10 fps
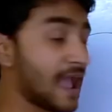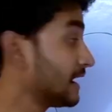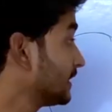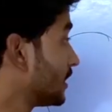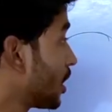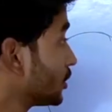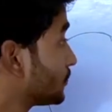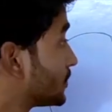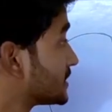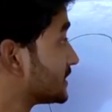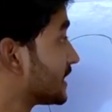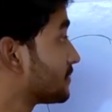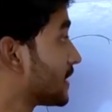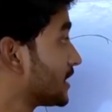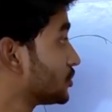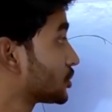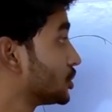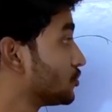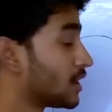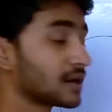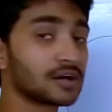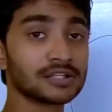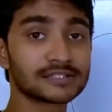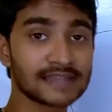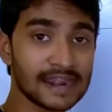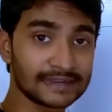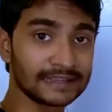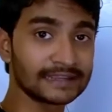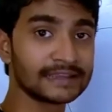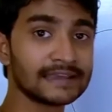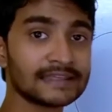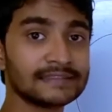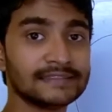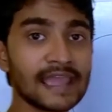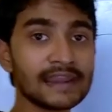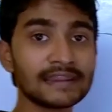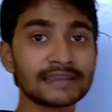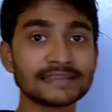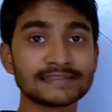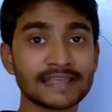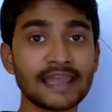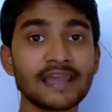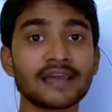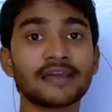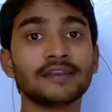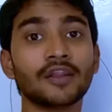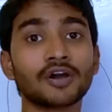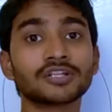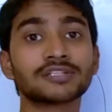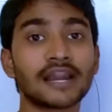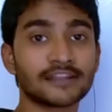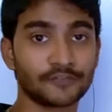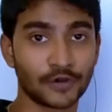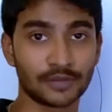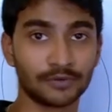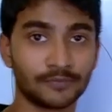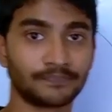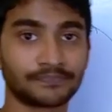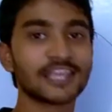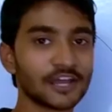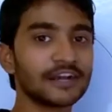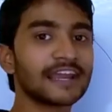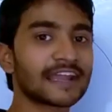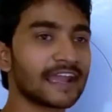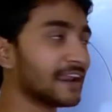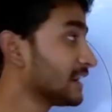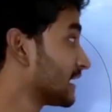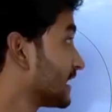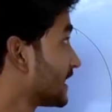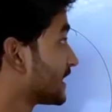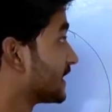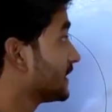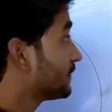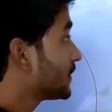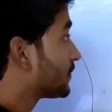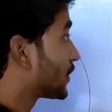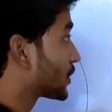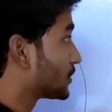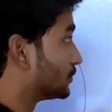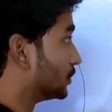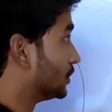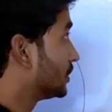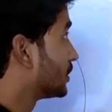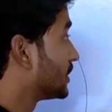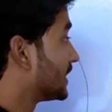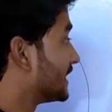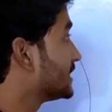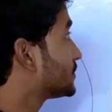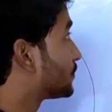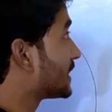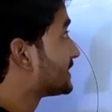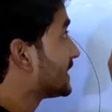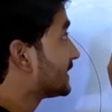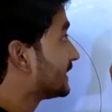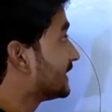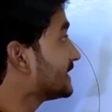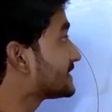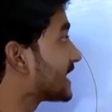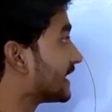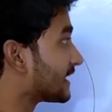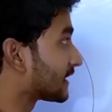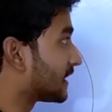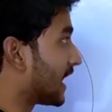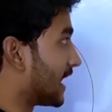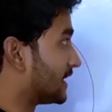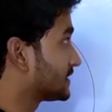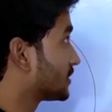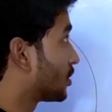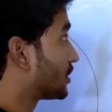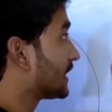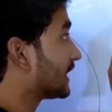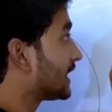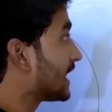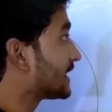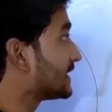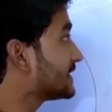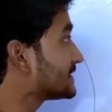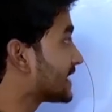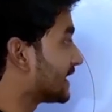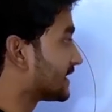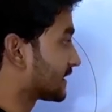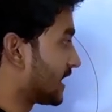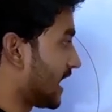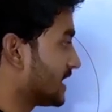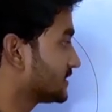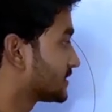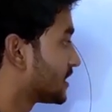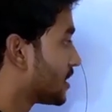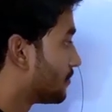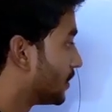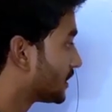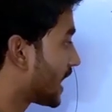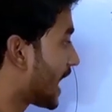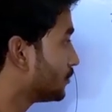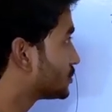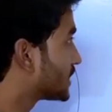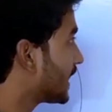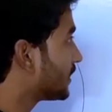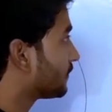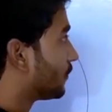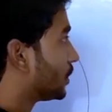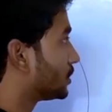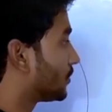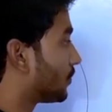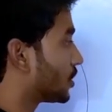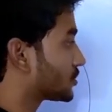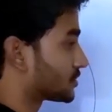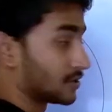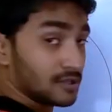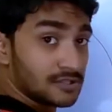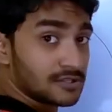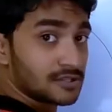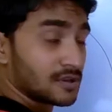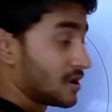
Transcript: and not preceded by the keyword called static, then it's a non-static variable. Hear it again, if a variable is present inside a class or declared inside a class but outside of all the functions